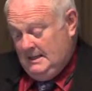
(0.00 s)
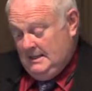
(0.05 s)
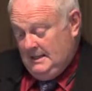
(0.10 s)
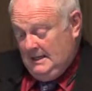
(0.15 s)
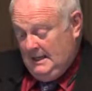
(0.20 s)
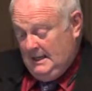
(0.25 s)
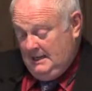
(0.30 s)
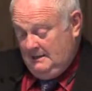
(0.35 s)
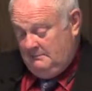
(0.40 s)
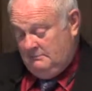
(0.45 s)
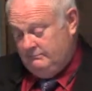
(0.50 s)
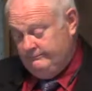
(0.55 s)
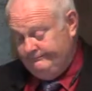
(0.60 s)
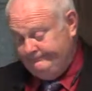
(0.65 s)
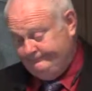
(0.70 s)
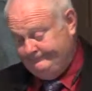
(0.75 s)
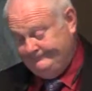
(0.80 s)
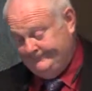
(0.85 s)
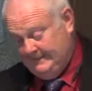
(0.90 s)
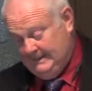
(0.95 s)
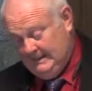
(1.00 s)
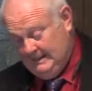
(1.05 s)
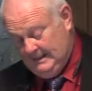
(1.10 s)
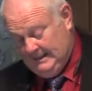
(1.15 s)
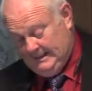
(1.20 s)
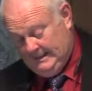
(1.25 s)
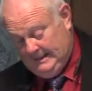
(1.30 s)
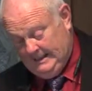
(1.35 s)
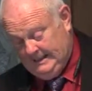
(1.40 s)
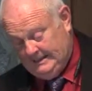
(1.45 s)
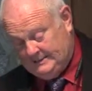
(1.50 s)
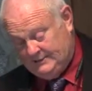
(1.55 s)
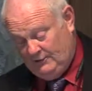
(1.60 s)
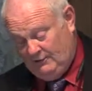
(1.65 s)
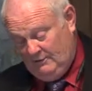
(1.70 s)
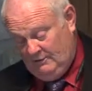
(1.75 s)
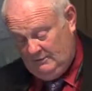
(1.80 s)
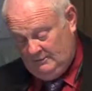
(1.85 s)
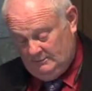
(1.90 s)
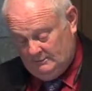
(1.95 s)
Hey, it's
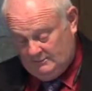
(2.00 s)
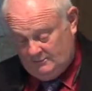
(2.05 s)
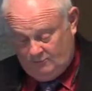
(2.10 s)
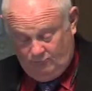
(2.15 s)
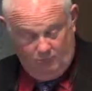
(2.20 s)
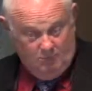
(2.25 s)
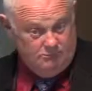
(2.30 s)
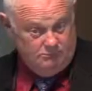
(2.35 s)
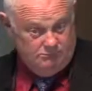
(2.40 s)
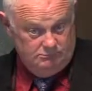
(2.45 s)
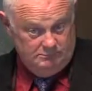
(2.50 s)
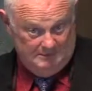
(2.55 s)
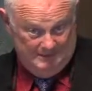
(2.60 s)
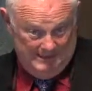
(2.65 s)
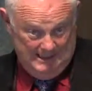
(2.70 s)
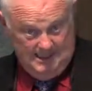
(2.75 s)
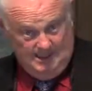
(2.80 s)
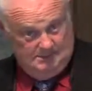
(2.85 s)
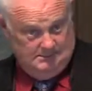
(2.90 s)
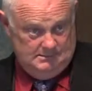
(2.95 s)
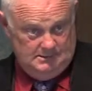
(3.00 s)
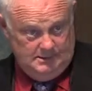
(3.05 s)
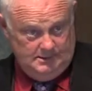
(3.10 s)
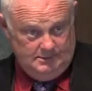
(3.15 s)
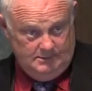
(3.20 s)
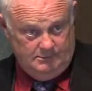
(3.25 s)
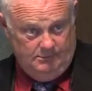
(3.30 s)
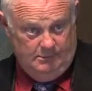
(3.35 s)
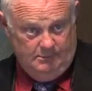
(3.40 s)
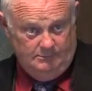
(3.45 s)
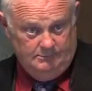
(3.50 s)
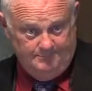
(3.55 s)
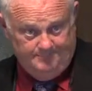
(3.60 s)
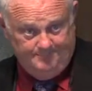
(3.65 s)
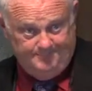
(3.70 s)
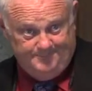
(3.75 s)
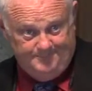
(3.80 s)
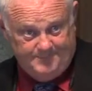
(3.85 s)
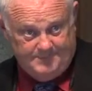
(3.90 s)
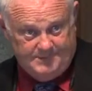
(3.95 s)
all, quote, legal, unquote.
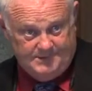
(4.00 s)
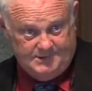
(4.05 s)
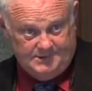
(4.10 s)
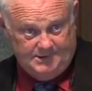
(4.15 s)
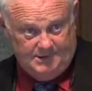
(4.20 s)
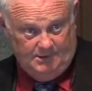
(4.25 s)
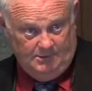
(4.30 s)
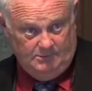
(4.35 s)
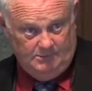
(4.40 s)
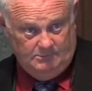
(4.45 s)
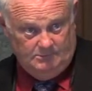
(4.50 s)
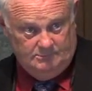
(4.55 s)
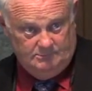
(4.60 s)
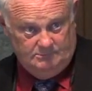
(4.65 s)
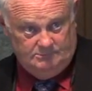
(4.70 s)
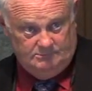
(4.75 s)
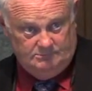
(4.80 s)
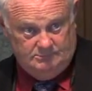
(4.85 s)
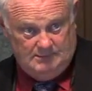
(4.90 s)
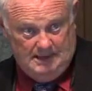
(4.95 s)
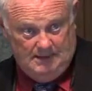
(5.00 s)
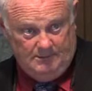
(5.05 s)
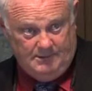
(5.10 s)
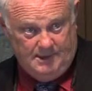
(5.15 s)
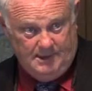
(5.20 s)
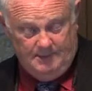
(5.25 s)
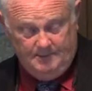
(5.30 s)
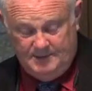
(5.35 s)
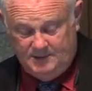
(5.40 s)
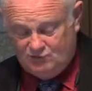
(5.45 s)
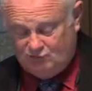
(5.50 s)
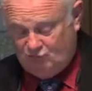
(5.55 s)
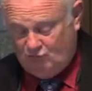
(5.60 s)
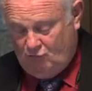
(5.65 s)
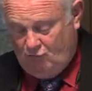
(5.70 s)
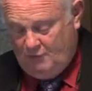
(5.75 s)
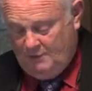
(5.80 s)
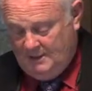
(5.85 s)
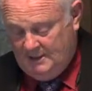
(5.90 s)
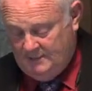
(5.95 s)
So how can I be
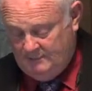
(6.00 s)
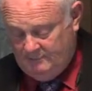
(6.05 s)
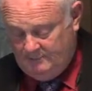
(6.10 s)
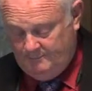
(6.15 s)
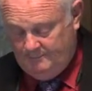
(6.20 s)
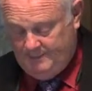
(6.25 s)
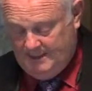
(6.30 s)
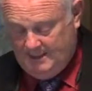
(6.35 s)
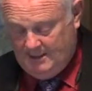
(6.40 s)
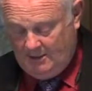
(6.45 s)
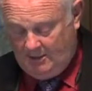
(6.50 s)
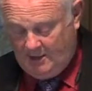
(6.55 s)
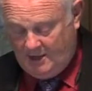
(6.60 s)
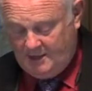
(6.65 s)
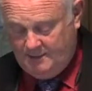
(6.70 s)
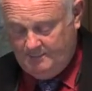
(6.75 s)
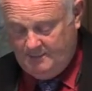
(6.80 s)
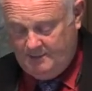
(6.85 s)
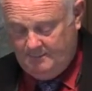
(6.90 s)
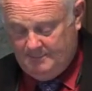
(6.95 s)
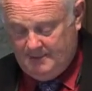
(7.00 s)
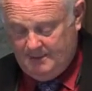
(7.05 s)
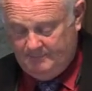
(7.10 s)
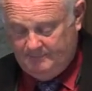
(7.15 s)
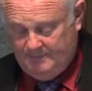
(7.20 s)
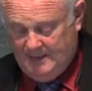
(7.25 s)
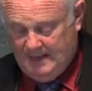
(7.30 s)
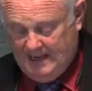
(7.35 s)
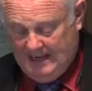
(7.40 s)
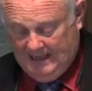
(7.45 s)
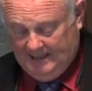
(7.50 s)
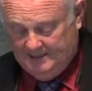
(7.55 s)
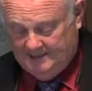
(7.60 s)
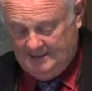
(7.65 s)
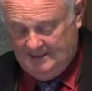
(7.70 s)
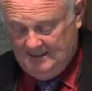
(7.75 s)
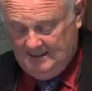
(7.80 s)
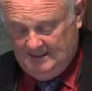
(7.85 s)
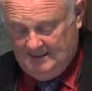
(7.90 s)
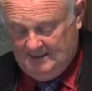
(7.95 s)
drawn into a big argument about that?
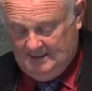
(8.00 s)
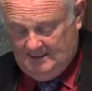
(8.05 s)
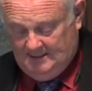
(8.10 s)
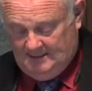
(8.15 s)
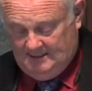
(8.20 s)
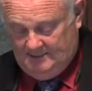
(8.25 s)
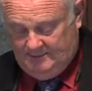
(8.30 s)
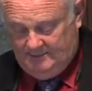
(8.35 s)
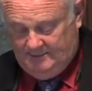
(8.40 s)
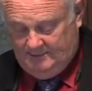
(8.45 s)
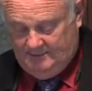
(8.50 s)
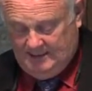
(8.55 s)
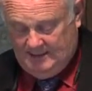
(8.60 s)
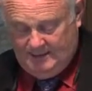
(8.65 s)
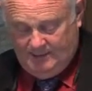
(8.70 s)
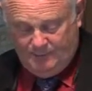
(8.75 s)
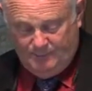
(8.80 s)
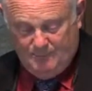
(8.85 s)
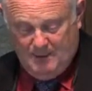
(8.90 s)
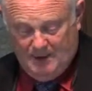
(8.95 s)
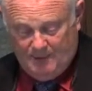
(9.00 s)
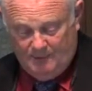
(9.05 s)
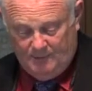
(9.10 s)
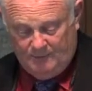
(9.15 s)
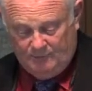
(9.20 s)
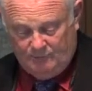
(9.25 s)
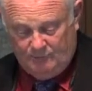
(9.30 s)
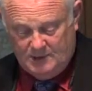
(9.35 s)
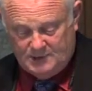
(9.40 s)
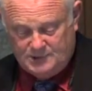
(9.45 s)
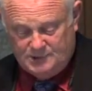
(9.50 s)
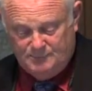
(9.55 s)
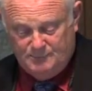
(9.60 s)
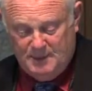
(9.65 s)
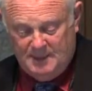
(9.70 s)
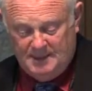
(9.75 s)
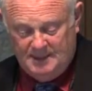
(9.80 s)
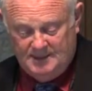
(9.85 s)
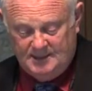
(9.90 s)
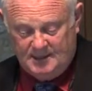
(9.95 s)
You know, I hear about all the Russian
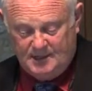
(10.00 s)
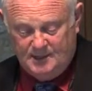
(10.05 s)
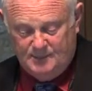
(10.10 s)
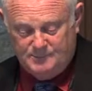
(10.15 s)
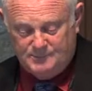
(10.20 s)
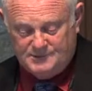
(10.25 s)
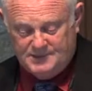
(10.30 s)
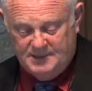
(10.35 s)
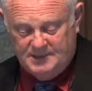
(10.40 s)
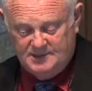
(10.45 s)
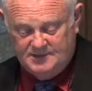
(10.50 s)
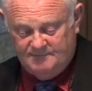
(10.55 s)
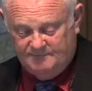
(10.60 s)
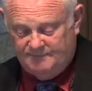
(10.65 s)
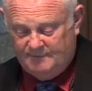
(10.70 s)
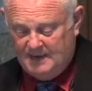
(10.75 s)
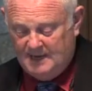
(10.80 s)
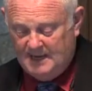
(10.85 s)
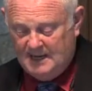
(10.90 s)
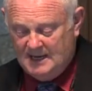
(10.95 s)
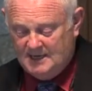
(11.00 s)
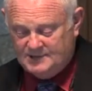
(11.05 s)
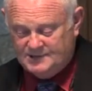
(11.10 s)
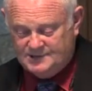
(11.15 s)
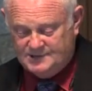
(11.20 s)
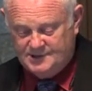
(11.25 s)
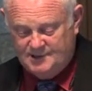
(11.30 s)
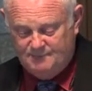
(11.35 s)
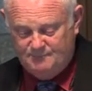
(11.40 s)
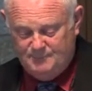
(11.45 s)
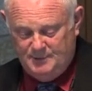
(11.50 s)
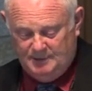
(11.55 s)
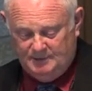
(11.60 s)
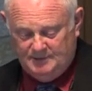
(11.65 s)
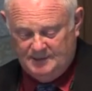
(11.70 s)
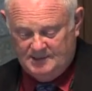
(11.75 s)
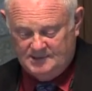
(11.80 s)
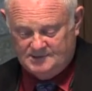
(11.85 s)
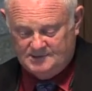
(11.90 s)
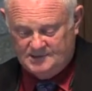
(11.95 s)
money that comes in to finance uh,
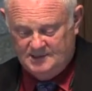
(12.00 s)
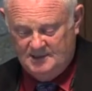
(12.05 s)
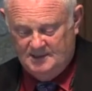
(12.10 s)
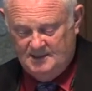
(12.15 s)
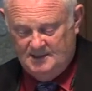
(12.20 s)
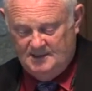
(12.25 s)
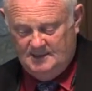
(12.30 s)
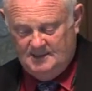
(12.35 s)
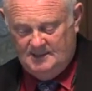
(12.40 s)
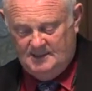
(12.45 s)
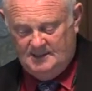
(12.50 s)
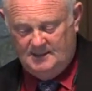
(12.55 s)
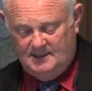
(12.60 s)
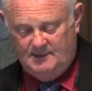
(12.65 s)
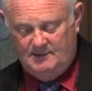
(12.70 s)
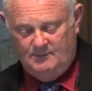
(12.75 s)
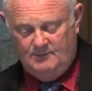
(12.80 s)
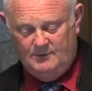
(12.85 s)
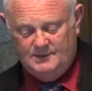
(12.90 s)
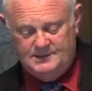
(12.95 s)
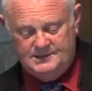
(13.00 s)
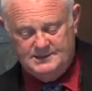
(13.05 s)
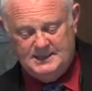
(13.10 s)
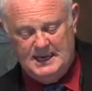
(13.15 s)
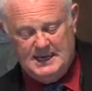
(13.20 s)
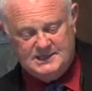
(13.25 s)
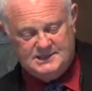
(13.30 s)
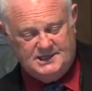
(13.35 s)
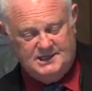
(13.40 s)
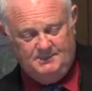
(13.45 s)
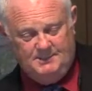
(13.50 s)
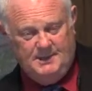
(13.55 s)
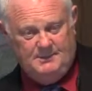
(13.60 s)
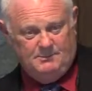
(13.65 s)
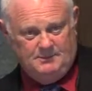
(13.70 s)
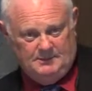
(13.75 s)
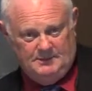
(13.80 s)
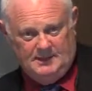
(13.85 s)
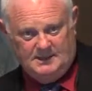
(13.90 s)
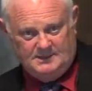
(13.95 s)
buildings and how all these nasty
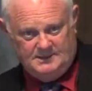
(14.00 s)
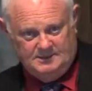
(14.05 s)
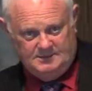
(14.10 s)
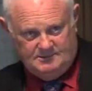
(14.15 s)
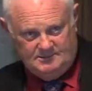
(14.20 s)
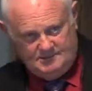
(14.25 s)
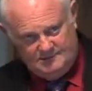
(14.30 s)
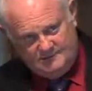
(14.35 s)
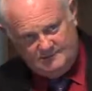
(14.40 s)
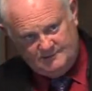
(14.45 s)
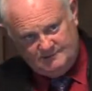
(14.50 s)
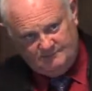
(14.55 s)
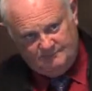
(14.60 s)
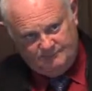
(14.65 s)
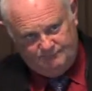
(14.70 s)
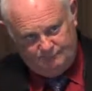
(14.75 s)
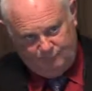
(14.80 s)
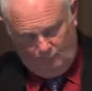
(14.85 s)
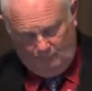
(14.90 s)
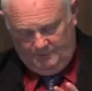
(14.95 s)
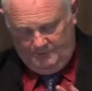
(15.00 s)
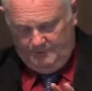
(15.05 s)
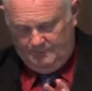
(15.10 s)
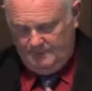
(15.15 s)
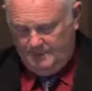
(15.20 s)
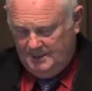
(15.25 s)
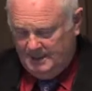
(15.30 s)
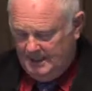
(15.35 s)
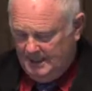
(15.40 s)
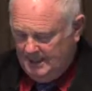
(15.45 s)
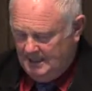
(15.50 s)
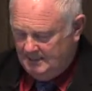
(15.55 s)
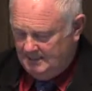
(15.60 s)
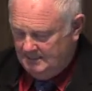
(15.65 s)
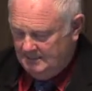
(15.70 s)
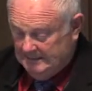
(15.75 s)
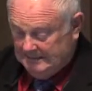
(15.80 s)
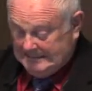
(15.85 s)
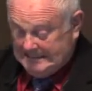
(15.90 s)
people like to pour their money in.